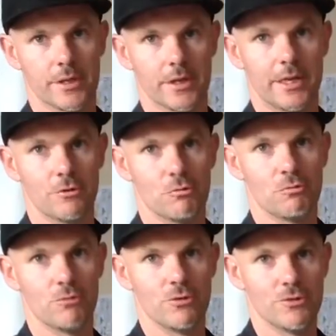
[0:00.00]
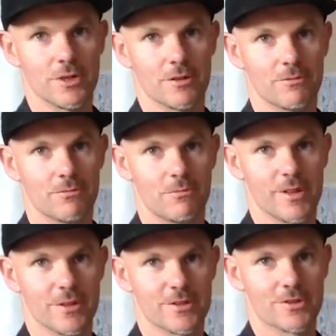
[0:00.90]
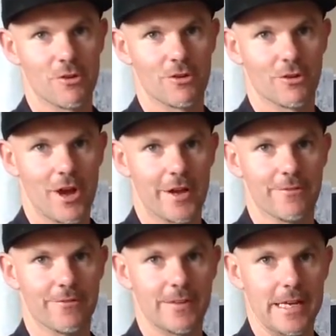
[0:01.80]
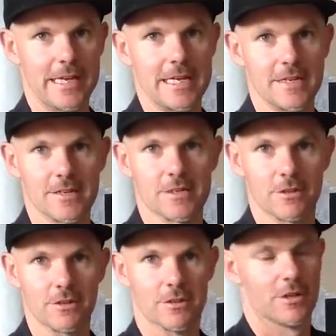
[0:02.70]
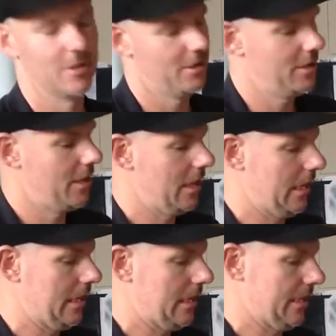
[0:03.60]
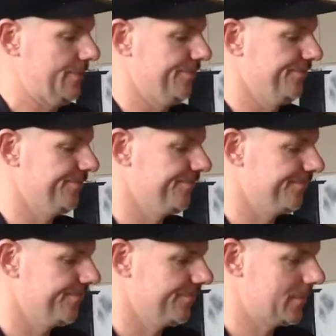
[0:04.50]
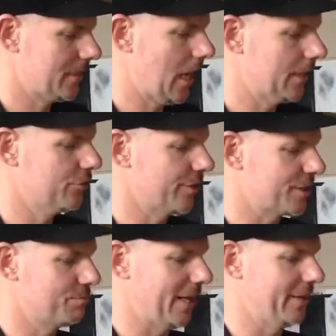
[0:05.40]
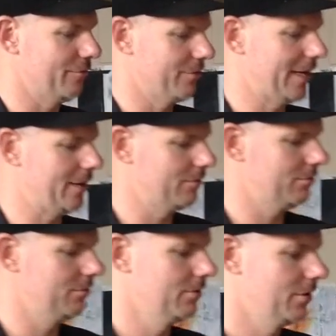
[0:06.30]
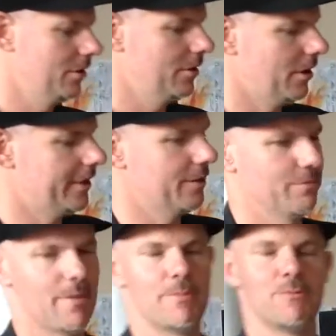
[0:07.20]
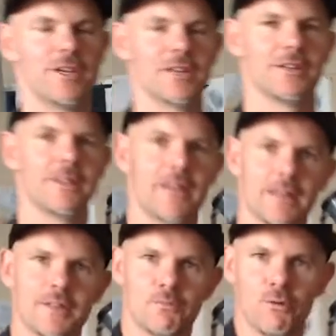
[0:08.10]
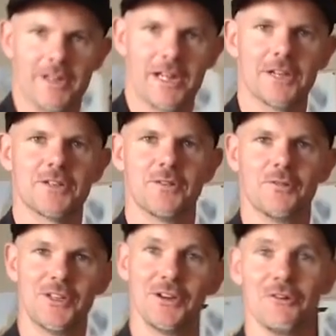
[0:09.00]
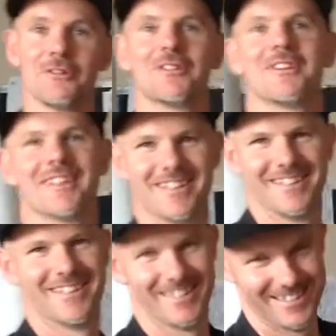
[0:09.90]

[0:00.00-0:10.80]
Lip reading: it. He'll use it with a certain kind of ease, and it's hard to explain it without. Again, maybe we can at this point cut to the video. Yeah.